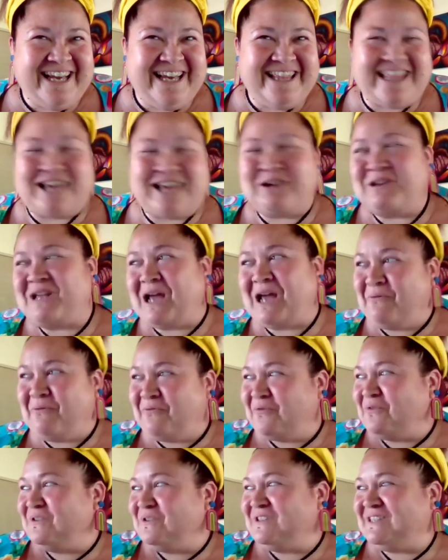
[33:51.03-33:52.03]
they could come
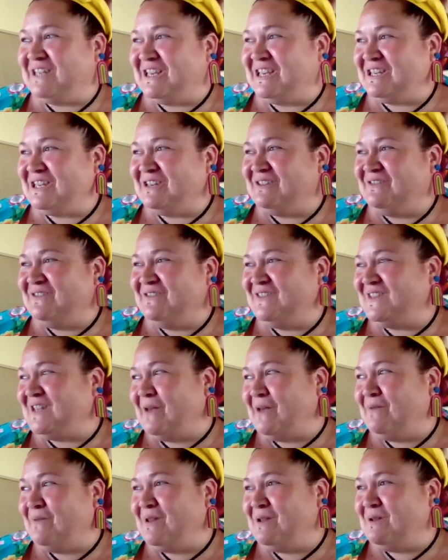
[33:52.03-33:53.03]
for a session with
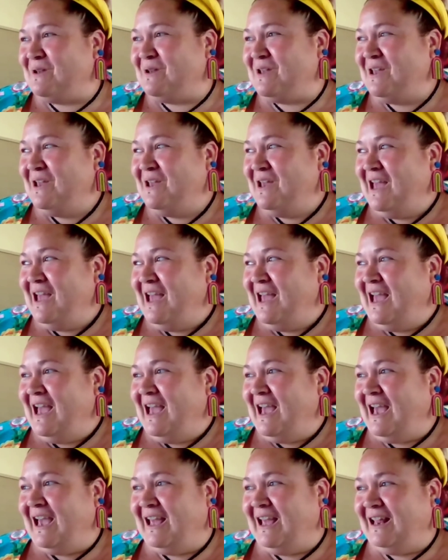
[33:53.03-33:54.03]
something
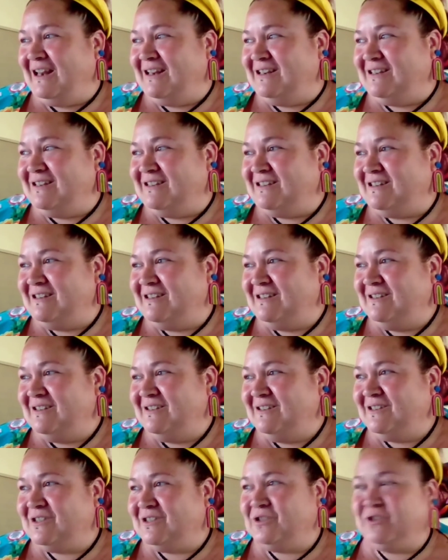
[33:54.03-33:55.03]
and
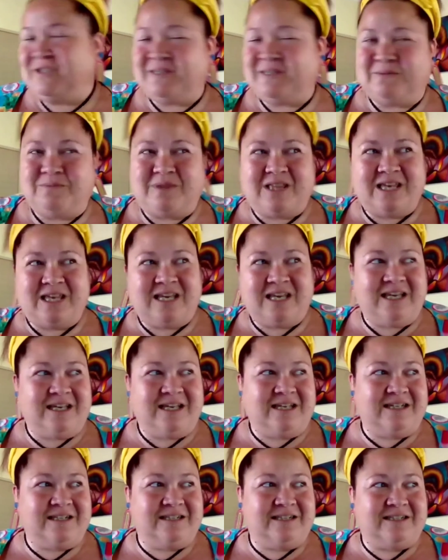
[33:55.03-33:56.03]
do some
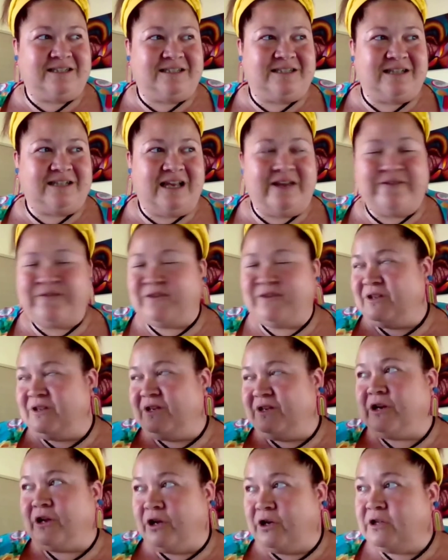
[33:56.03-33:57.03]
things, even,
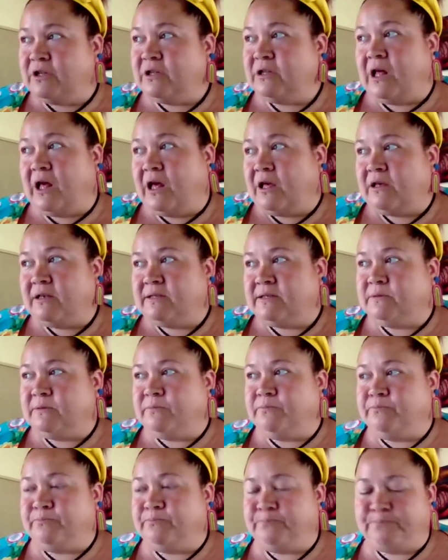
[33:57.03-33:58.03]
like
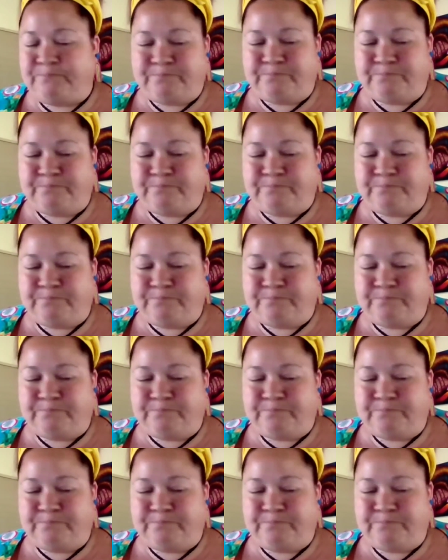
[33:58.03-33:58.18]
some